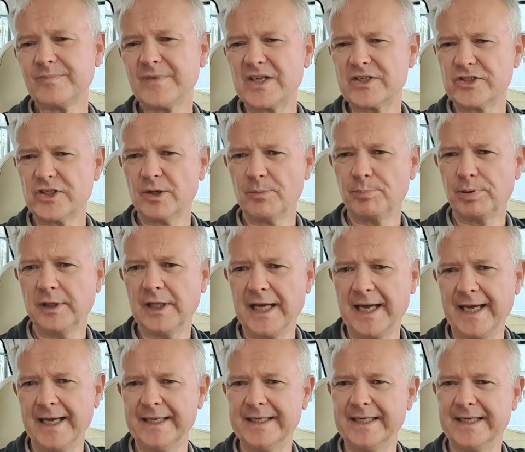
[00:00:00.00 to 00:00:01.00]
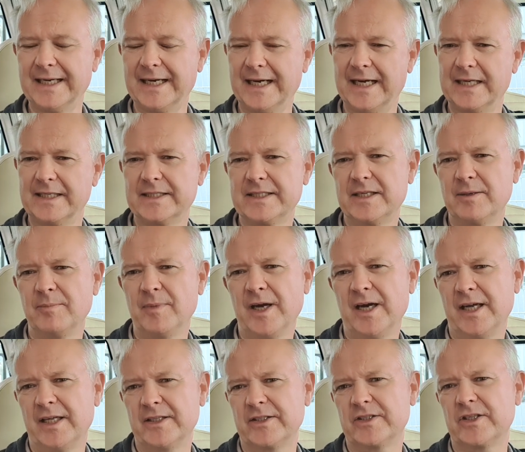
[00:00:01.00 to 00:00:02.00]
Supply and
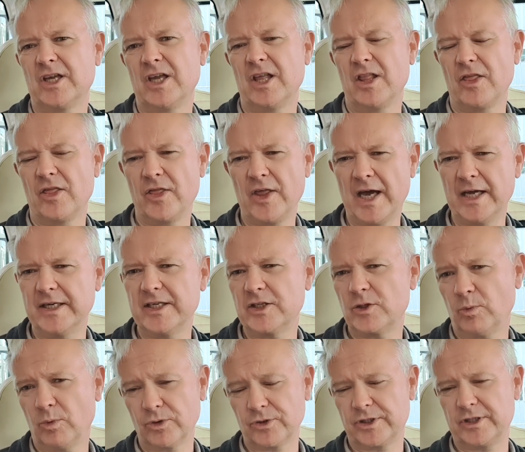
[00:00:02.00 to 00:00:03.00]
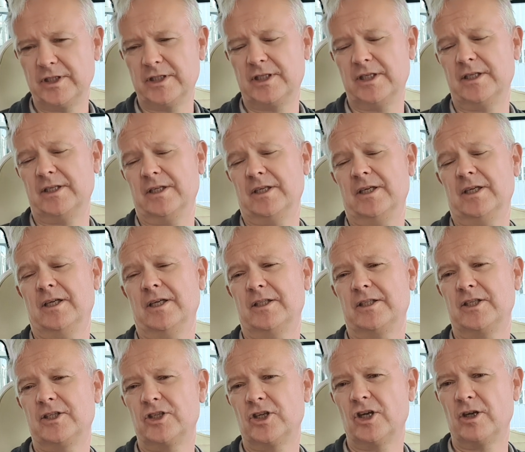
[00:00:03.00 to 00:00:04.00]
demand, that is what
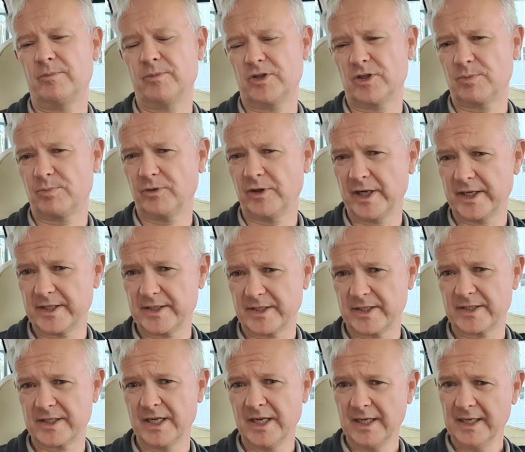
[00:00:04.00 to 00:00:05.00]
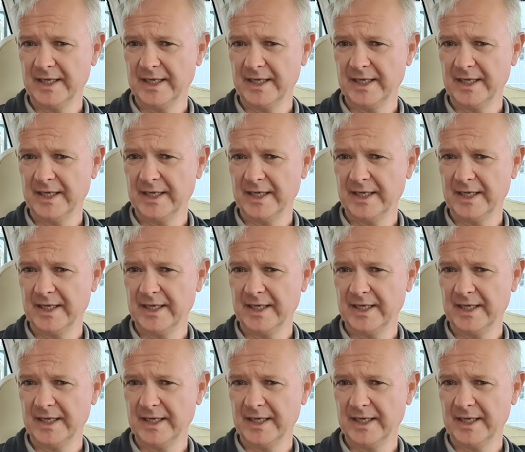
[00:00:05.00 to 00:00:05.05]
determines prices.